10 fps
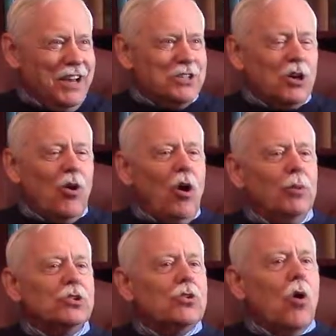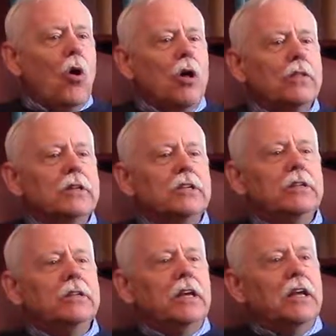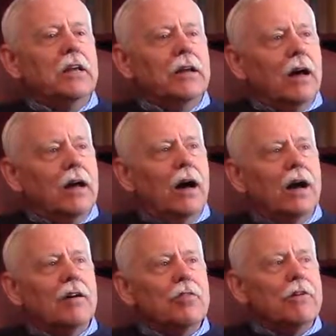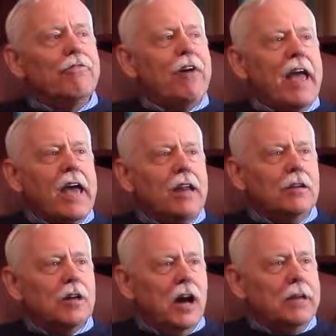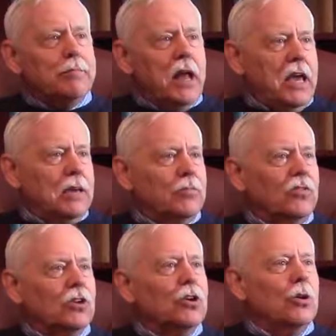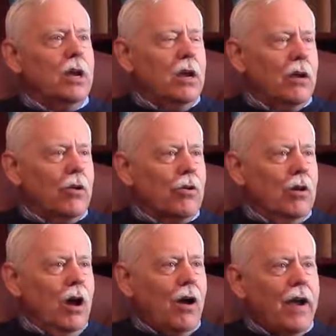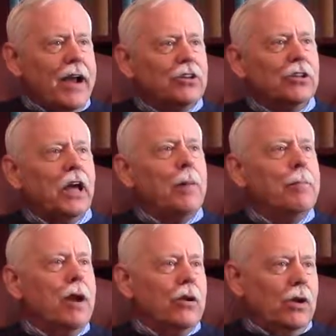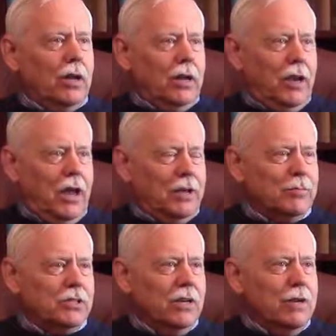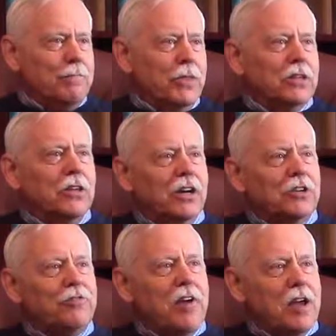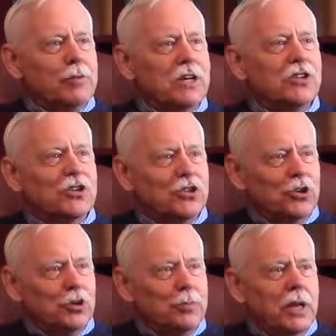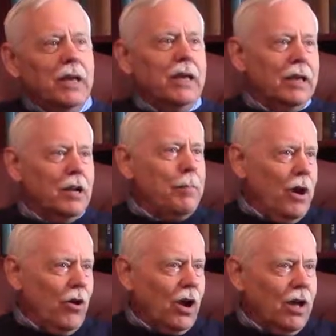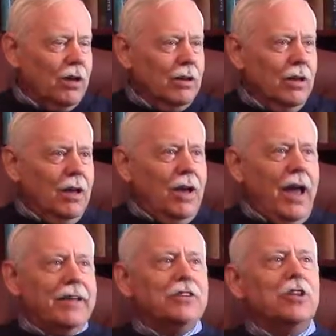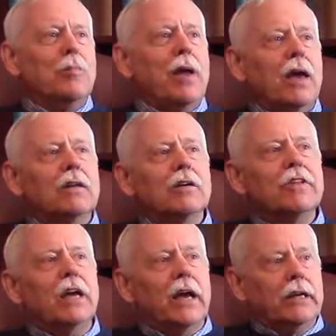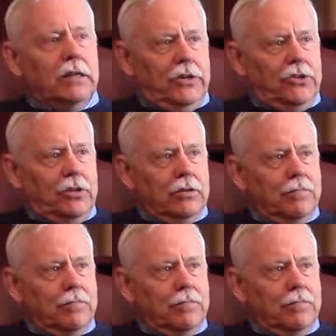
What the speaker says: So almost all the van type names that you hear are actually American names that Dutch families assumed in America at the demand of the English.